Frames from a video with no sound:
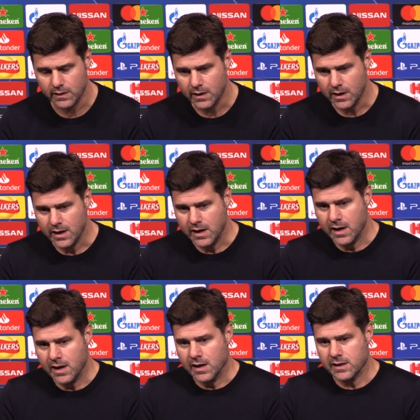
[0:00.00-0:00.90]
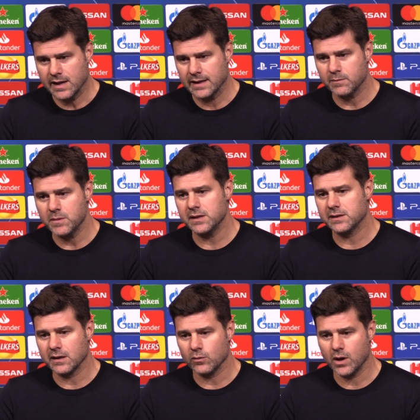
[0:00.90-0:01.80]
Mm. That means
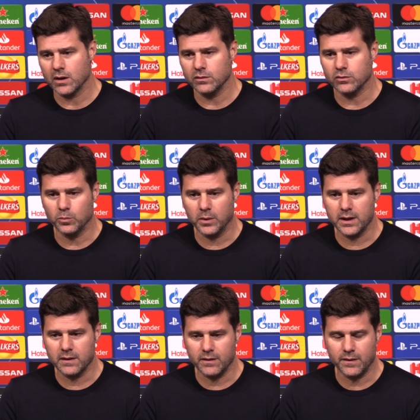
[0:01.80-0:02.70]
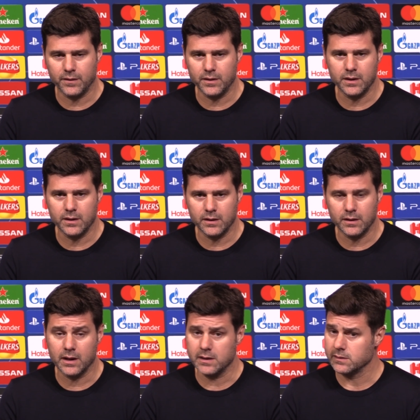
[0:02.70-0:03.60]
that we are going to play every three
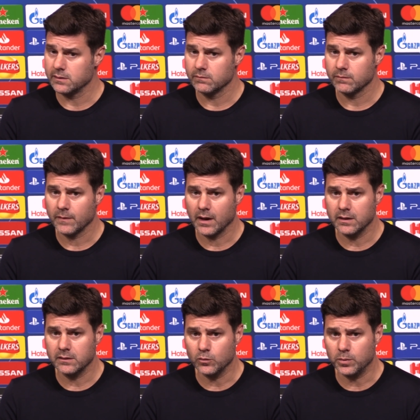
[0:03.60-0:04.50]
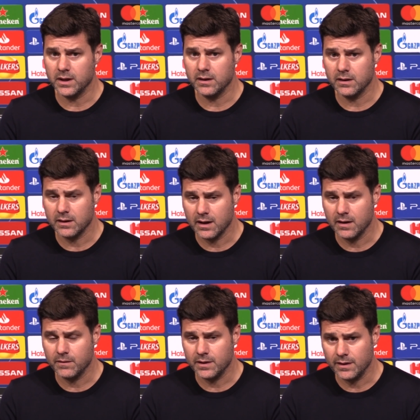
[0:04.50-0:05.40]
days and to play
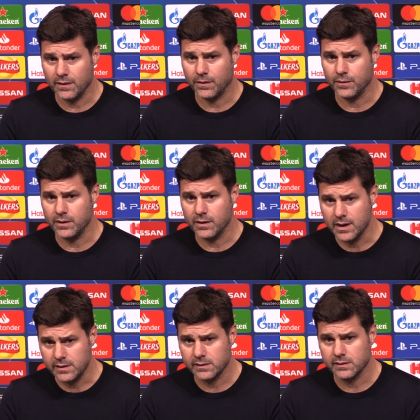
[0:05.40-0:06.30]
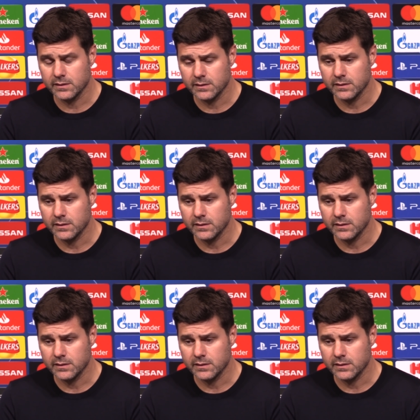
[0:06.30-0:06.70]
every three days.